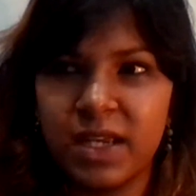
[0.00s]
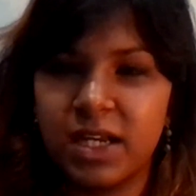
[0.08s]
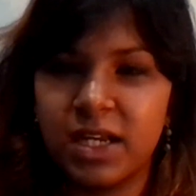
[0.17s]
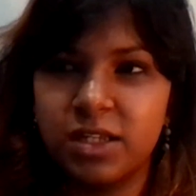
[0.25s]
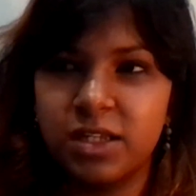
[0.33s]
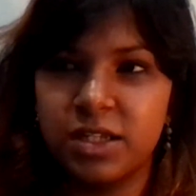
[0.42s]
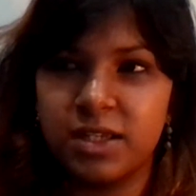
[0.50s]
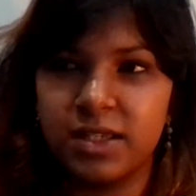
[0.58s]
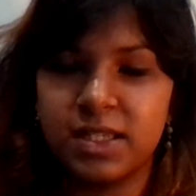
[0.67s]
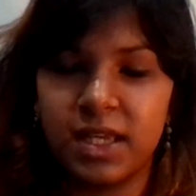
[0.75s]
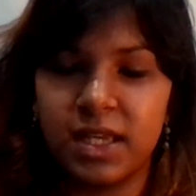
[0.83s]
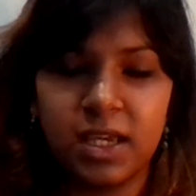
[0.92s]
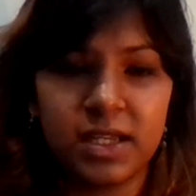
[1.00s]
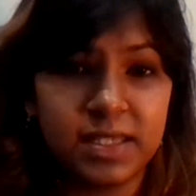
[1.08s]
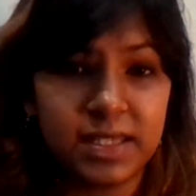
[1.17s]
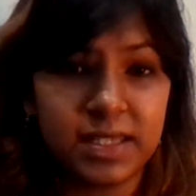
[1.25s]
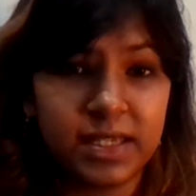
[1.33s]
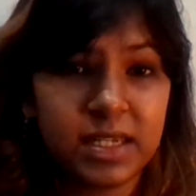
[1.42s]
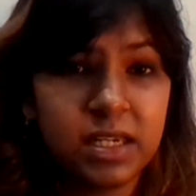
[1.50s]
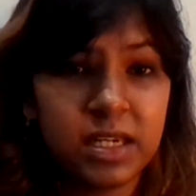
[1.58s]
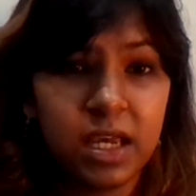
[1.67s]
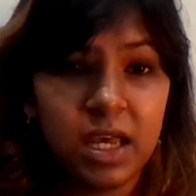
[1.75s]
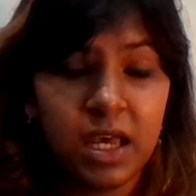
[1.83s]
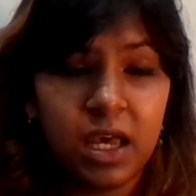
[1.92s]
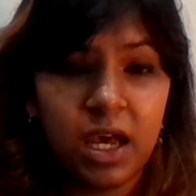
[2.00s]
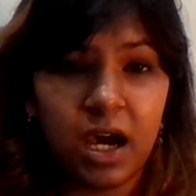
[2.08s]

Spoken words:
my challenge is staying consistent.